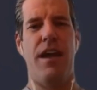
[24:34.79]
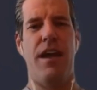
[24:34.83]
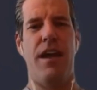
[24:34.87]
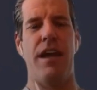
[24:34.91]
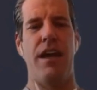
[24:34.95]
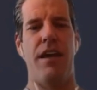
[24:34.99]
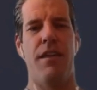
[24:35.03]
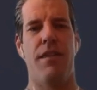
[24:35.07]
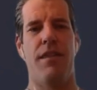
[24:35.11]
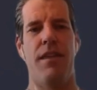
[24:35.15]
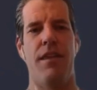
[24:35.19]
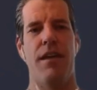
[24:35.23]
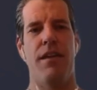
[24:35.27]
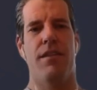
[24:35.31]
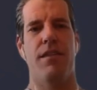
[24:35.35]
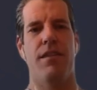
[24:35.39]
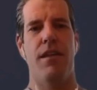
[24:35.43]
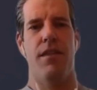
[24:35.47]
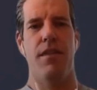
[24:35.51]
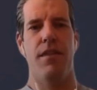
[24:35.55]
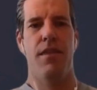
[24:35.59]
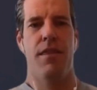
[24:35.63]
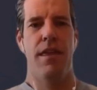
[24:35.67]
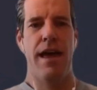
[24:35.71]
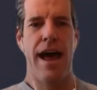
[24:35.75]
And I think
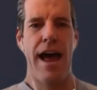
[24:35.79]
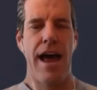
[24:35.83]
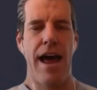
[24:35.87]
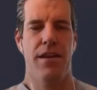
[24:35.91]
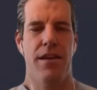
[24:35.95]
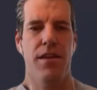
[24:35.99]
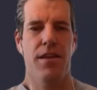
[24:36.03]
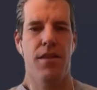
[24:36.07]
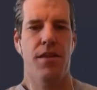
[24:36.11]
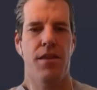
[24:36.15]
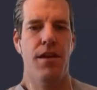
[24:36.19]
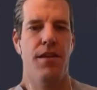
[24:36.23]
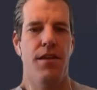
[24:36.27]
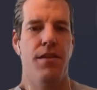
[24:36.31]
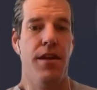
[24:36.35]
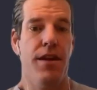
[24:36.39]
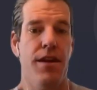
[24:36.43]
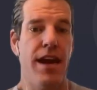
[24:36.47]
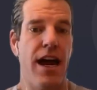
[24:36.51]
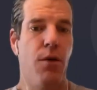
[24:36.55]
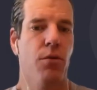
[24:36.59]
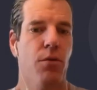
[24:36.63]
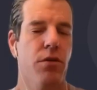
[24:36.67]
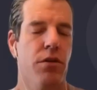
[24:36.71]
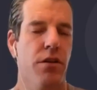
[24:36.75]
that that that the
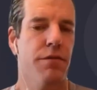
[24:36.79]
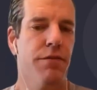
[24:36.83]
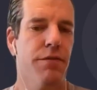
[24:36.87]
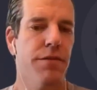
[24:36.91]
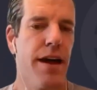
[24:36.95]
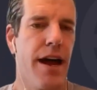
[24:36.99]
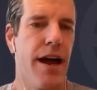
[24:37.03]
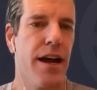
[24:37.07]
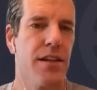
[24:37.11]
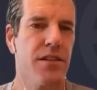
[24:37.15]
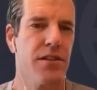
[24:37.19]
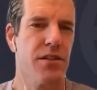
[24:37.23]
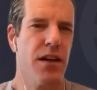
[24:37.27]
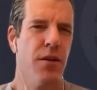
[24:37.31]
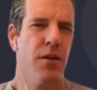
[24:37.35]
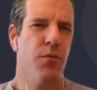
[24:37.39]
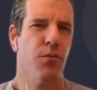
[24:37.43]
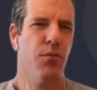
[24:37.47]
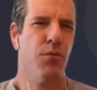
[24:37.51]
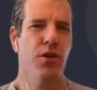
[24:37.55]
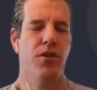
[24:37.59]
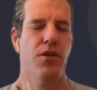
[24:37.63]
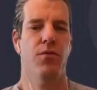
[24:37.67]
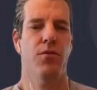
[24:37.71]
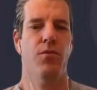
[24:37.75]
network effects
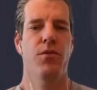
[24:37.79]
and when you